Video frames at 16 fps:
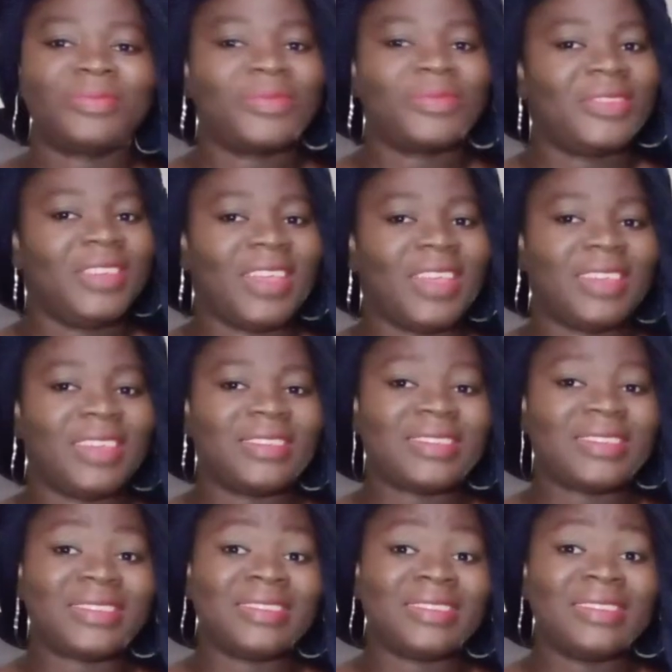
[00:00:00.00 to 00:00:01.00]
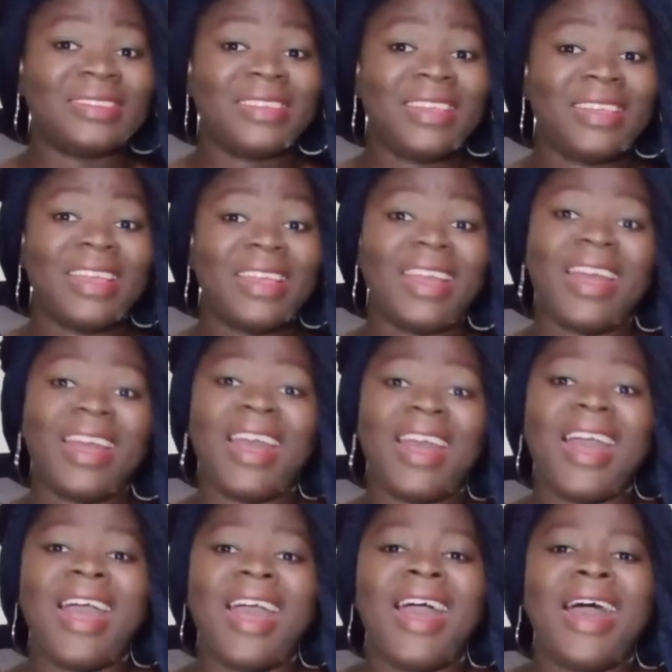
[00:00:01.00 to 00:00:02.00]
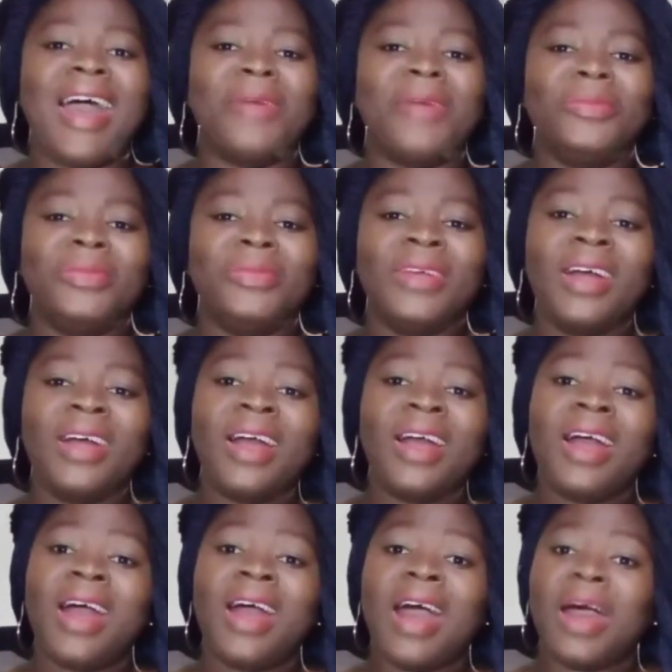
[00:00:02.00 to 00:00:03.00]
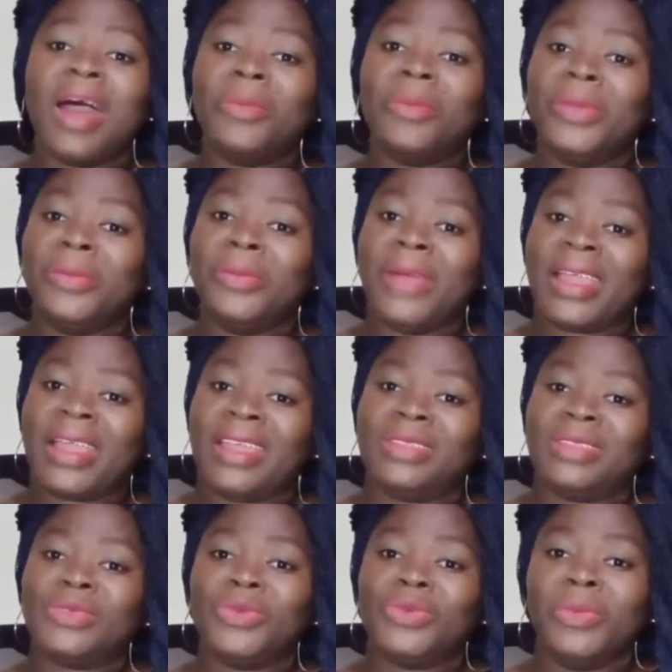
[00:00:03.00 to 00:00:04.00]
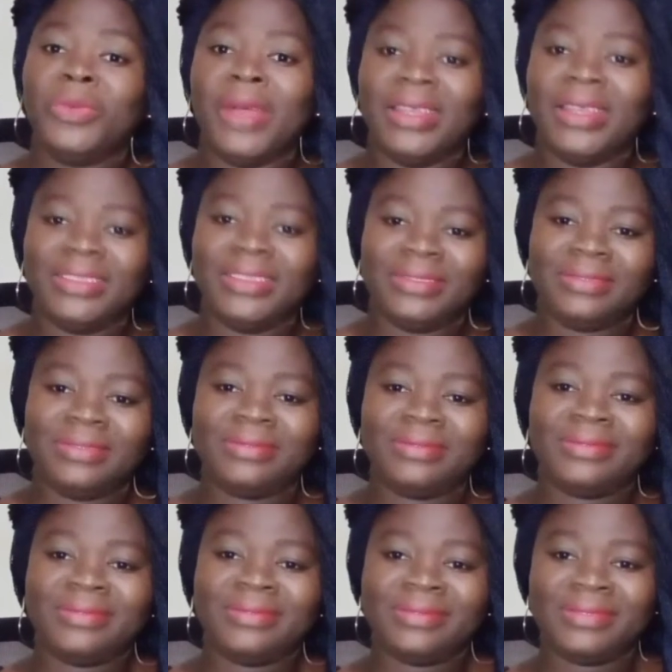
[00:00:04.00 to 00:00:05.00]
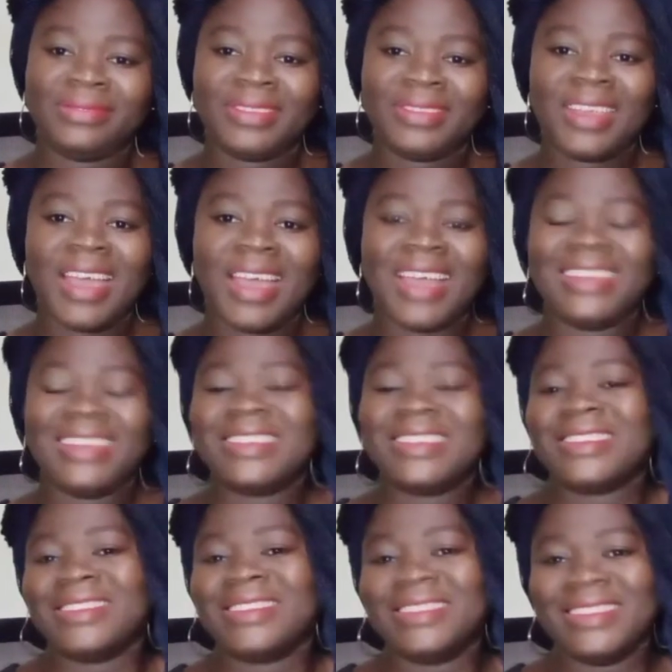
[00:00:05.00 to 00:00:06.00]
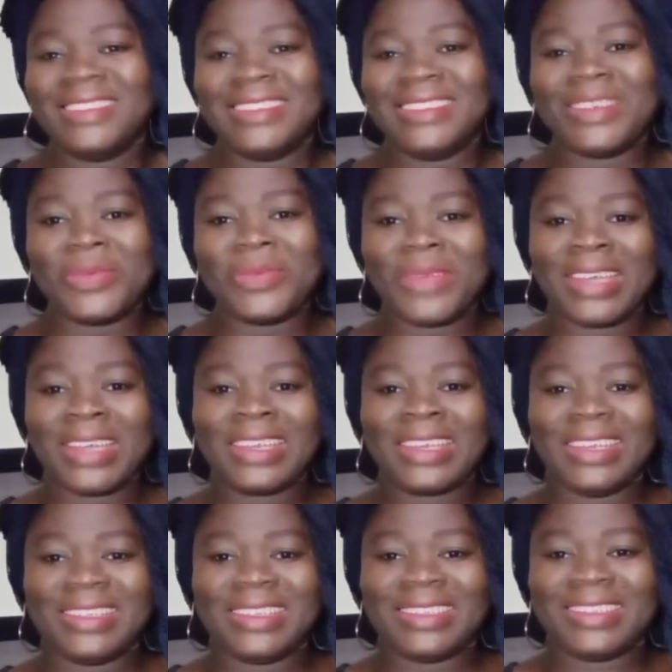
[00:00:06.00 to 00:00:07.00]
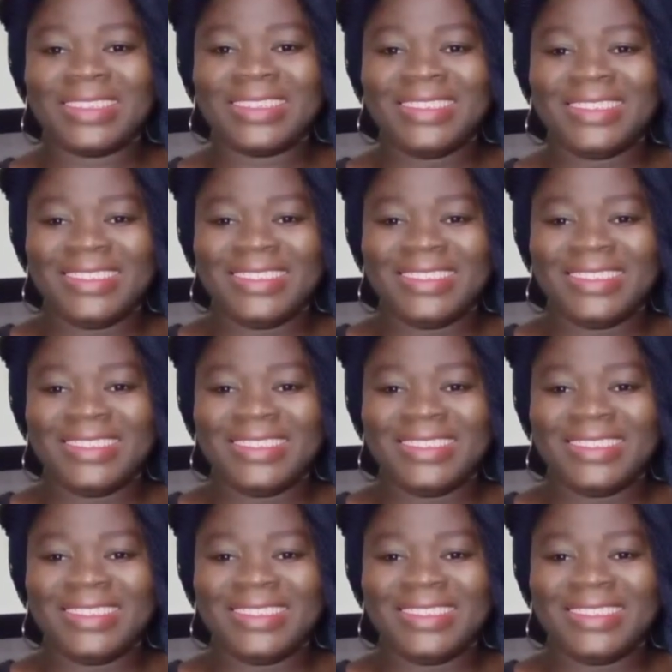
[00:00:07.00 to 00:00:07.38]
Yes, I'm a market woman. I sell in the market.